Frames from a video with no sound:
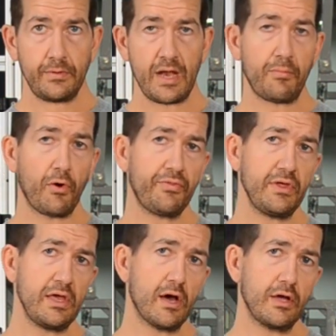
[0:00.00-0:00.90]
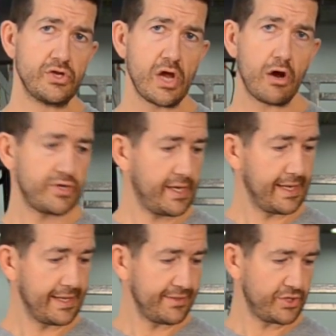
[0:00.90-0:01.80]
Now both the
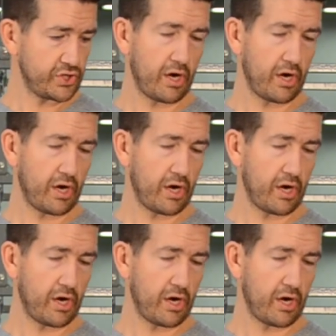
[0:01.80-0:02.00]
JR10 and the